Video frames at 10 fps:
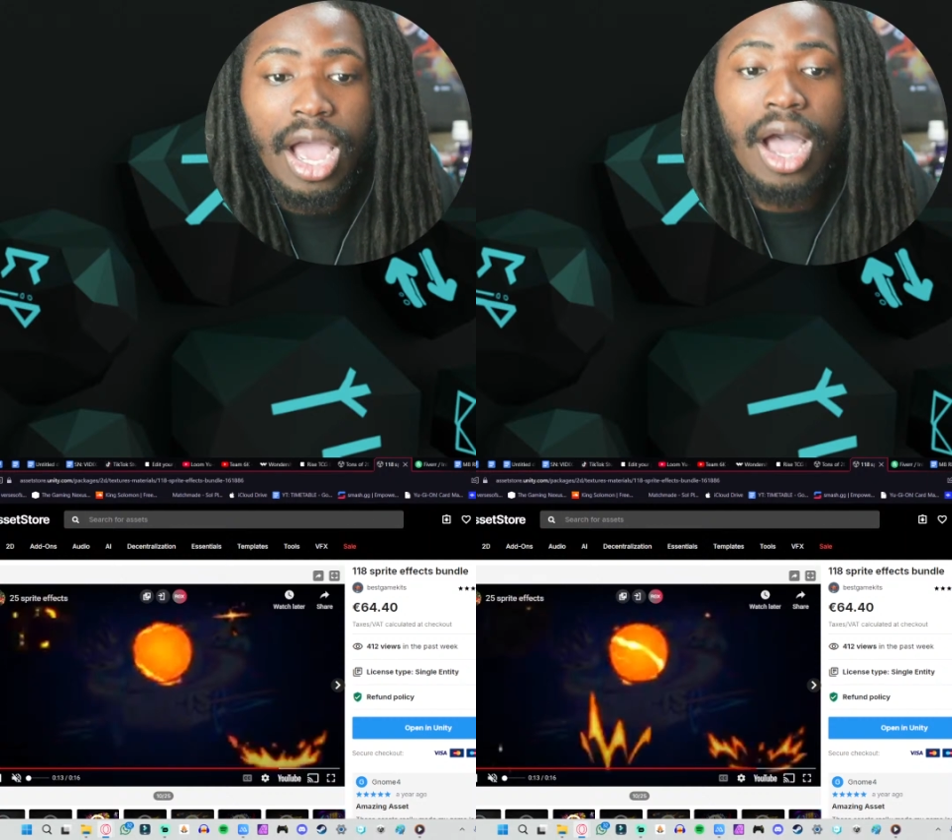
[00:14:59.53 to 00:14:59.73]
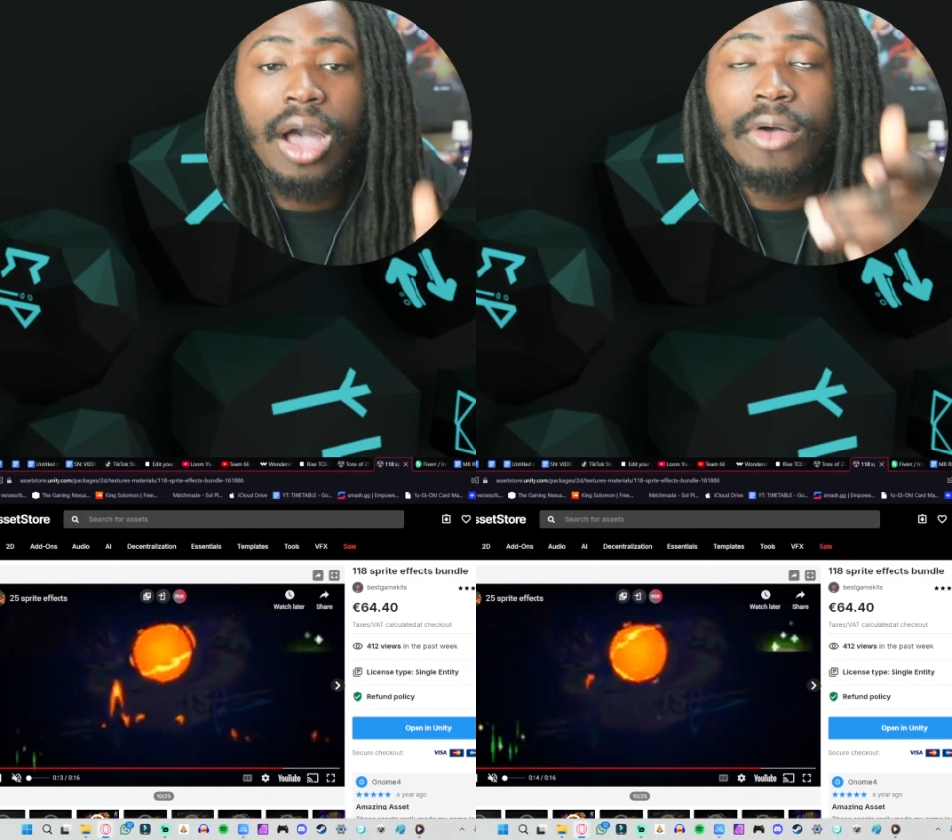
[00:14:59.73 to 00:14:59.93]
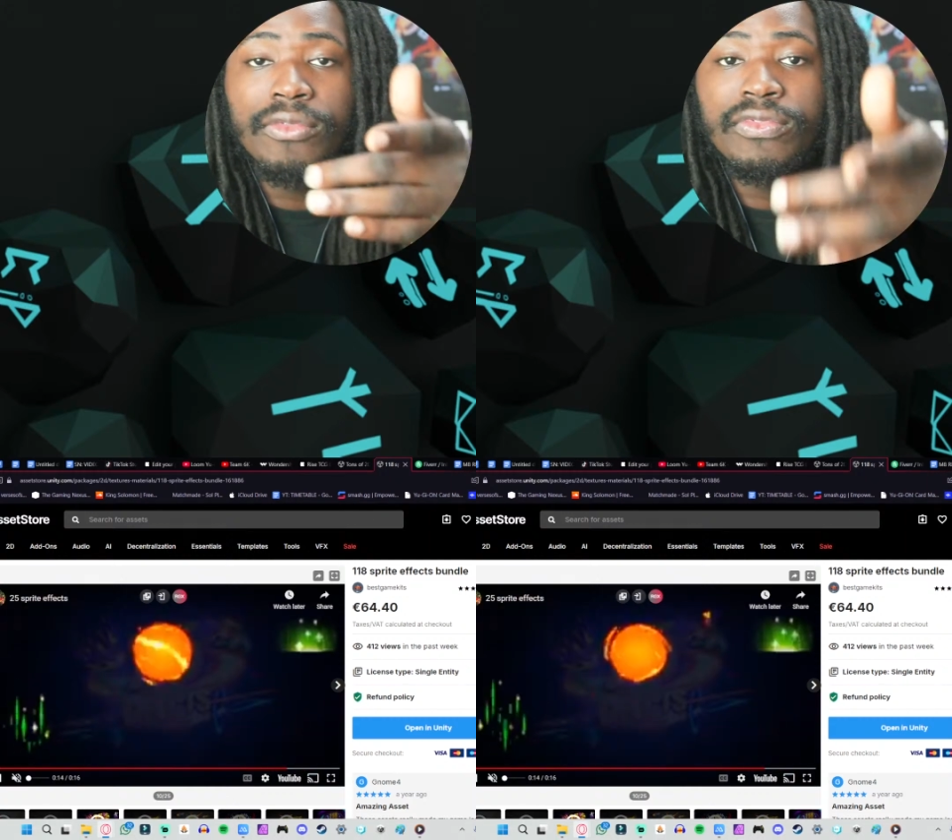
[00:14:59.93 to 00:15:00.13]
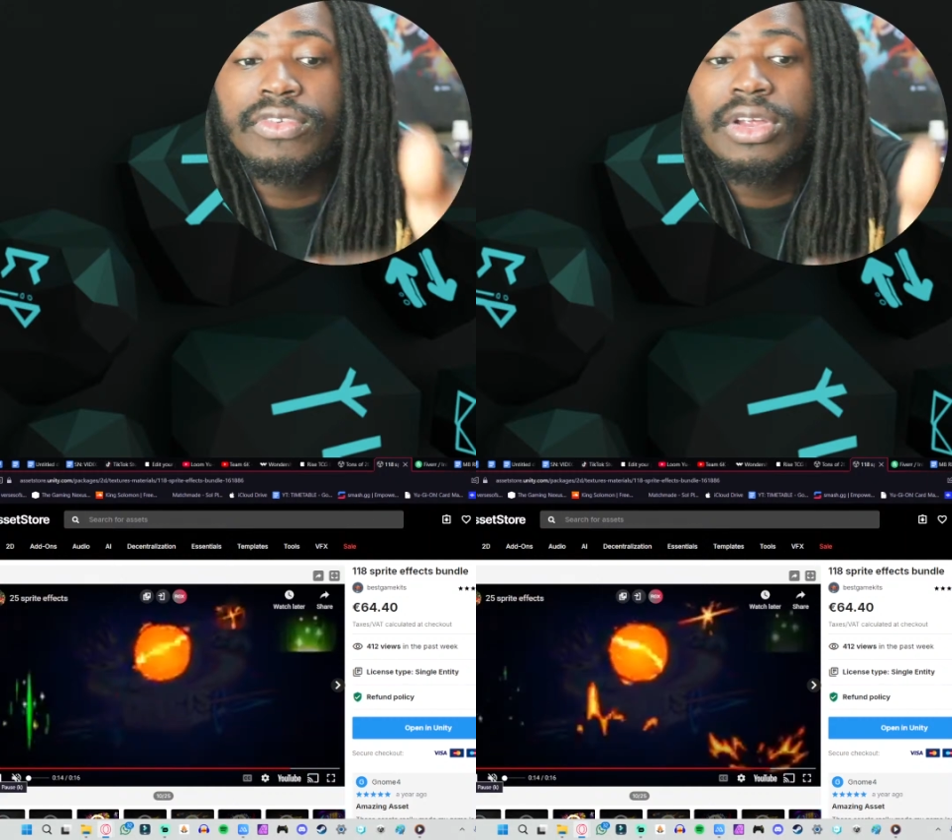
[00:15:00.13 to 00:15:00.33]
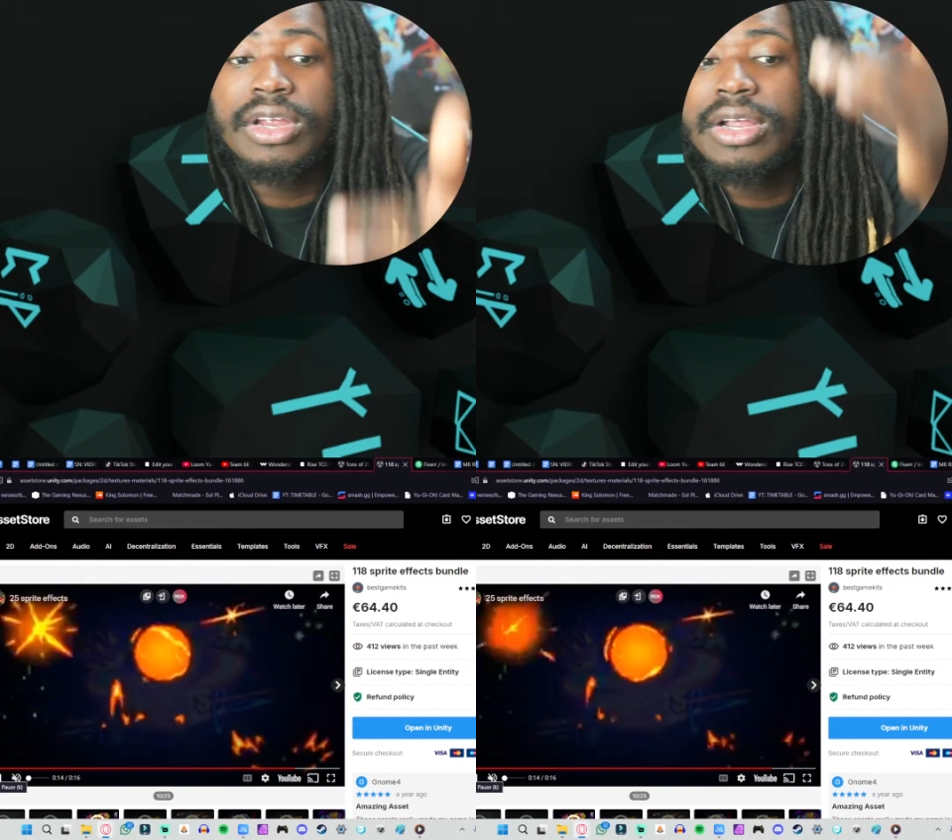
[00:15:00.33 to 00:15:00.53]
of
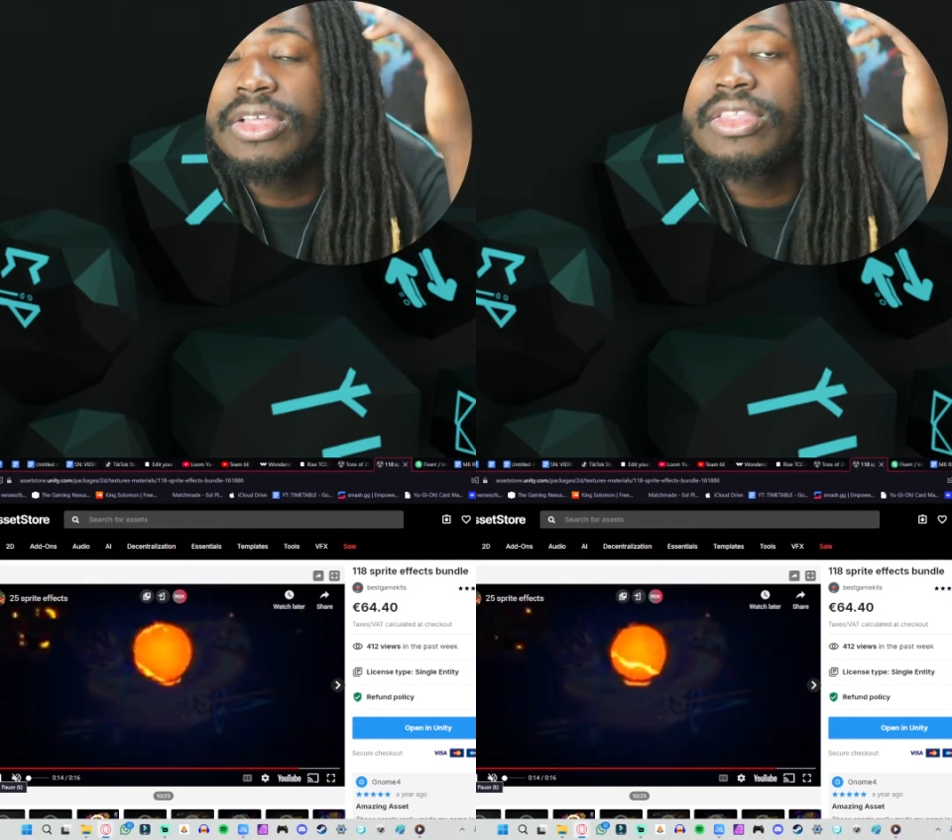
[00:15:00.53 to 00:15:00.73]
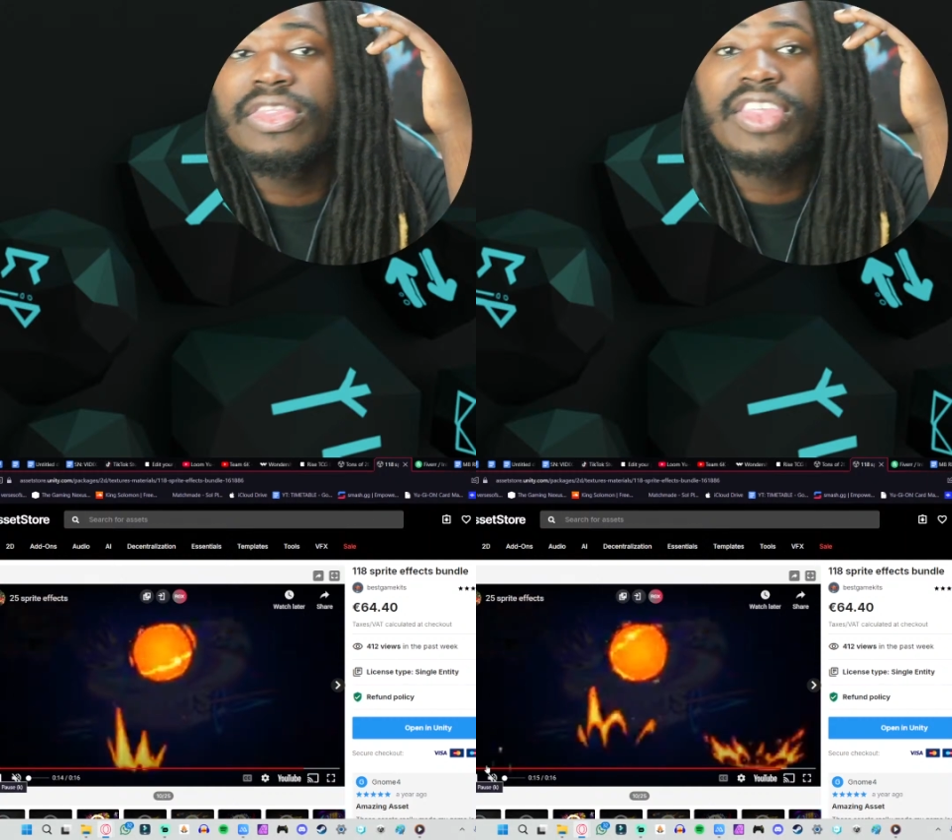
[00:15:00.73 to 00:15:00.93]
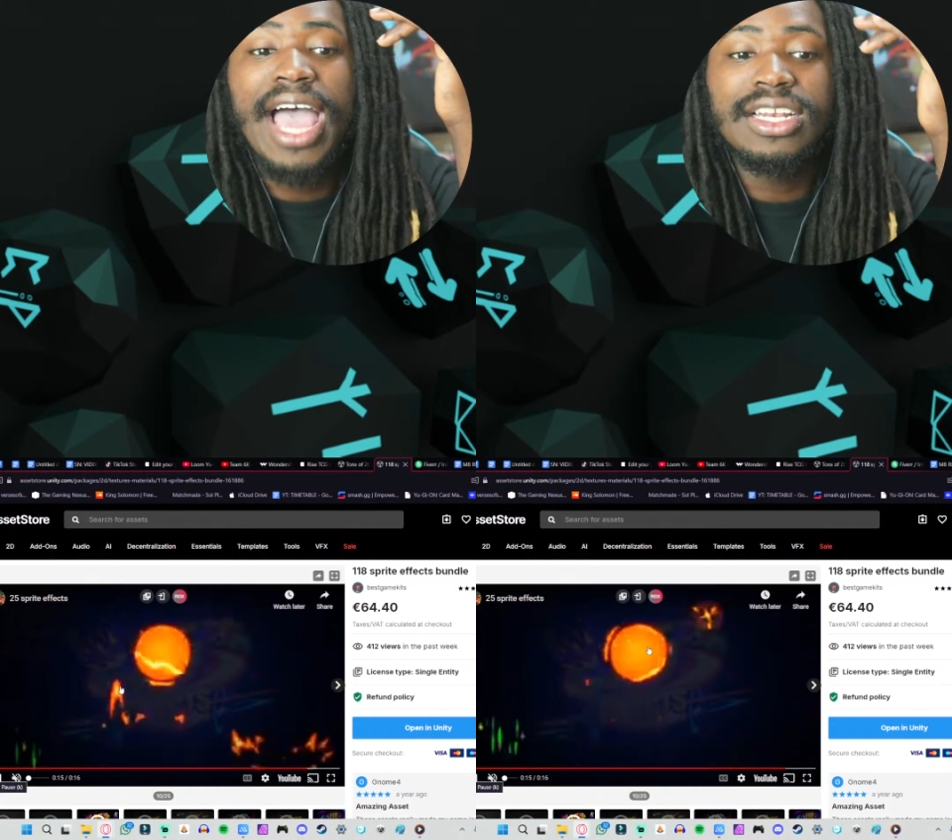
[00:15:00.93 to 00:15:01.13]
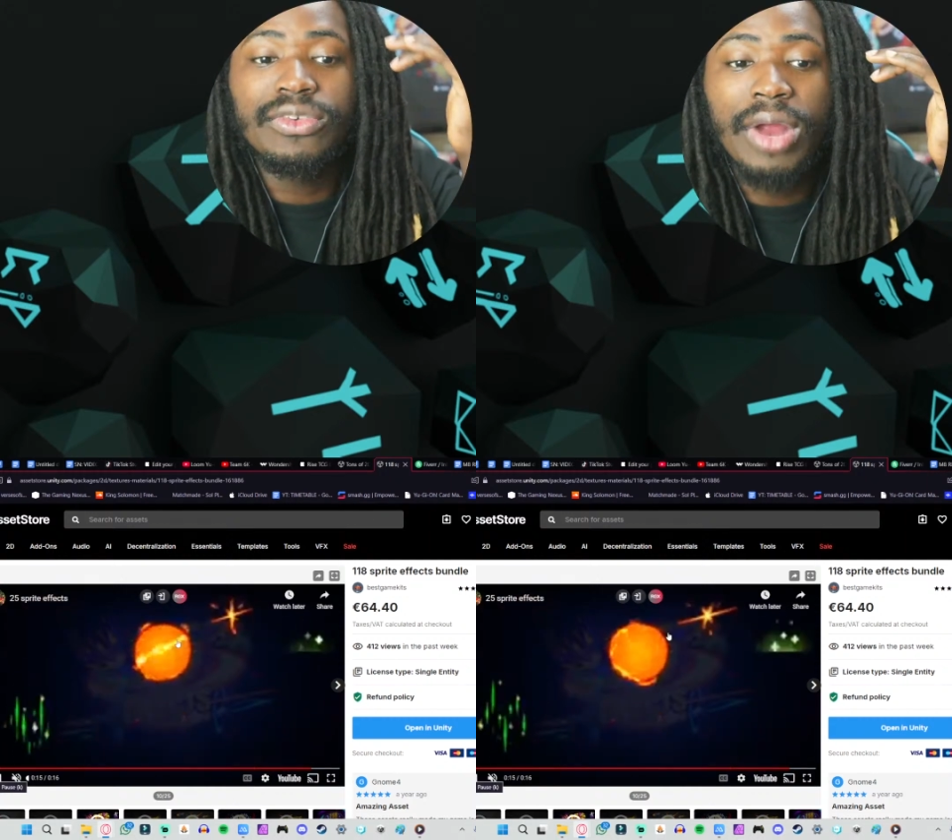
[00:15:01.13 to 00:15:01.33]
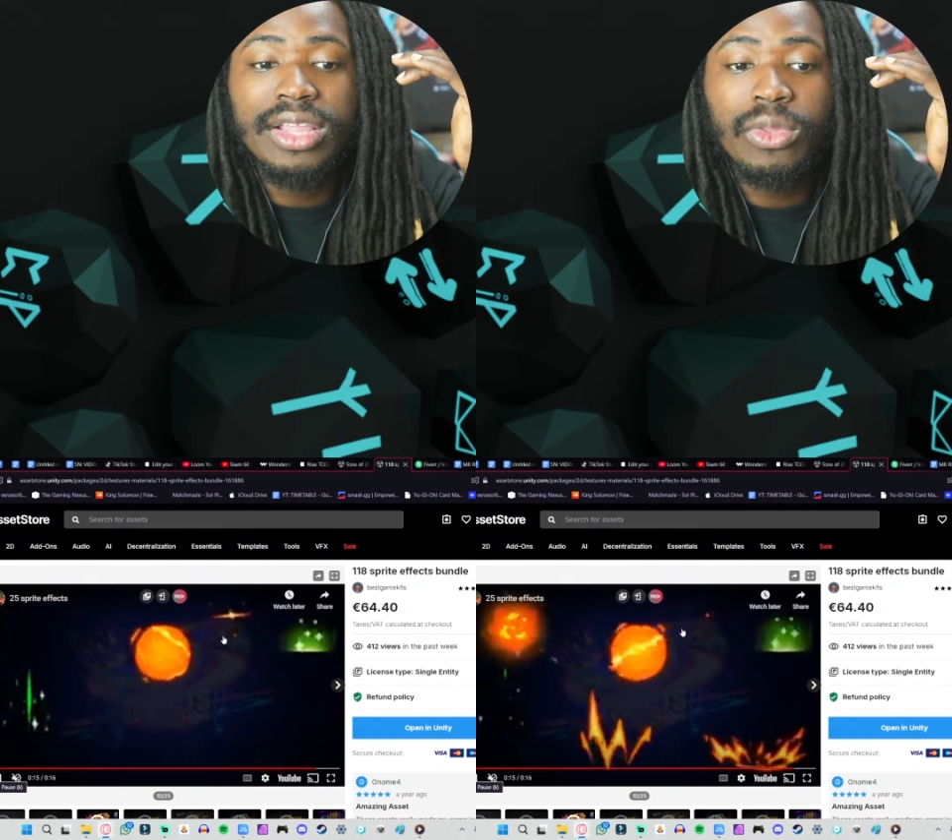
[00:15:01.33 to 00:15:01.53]
that, right?